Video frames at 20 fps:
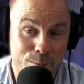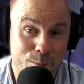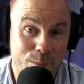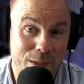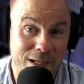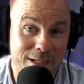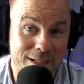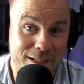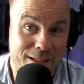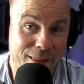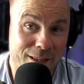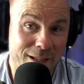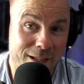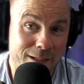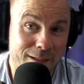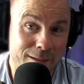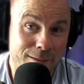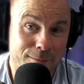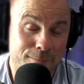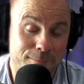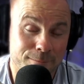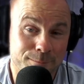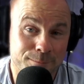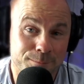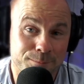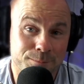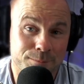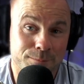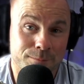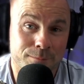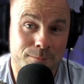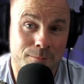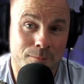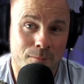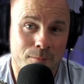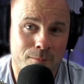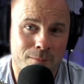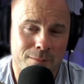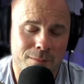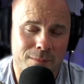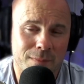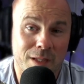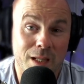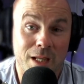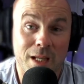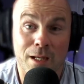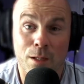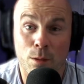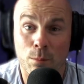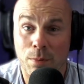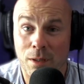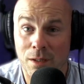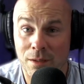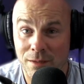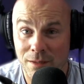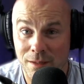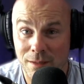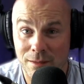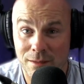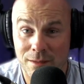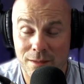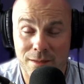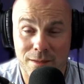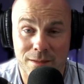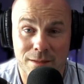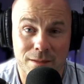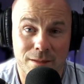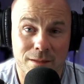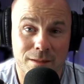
back then, in abundance.